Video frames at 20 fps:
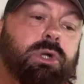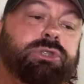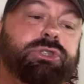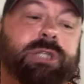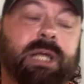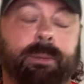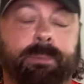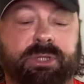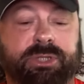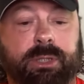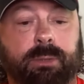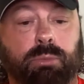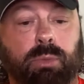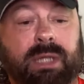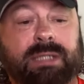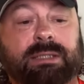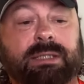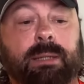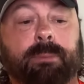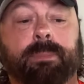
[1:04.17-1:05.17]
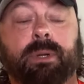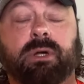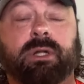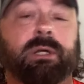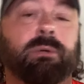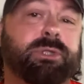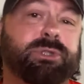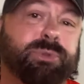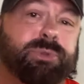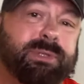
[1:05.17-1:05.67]
Championship Wrestling
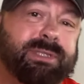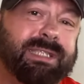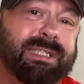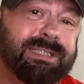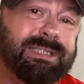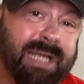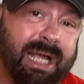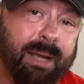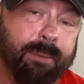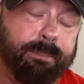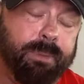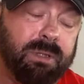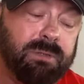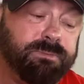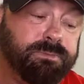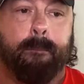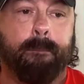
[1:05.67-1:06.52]
Building, which was in Tampa.